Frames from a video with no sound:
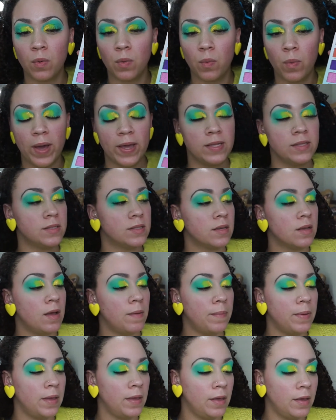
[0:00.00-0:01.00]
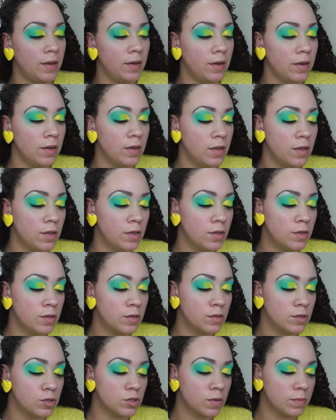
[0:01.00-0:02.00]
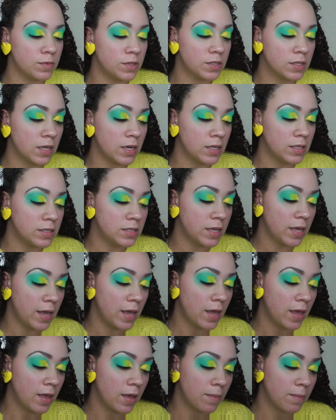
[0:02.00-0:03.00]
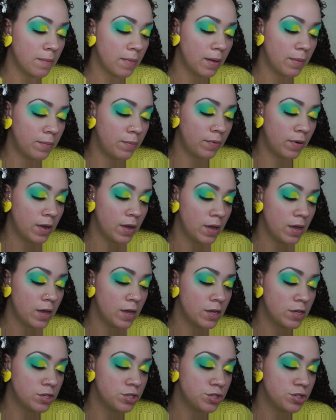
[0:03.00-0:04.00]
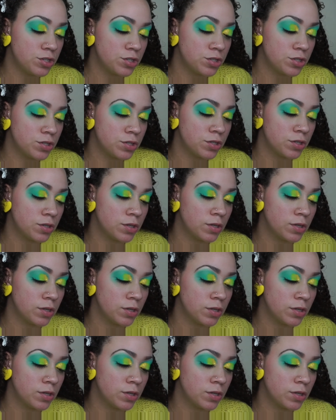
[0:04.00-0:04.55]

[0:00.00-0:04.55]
white up here. So I'm just gonna take my brush.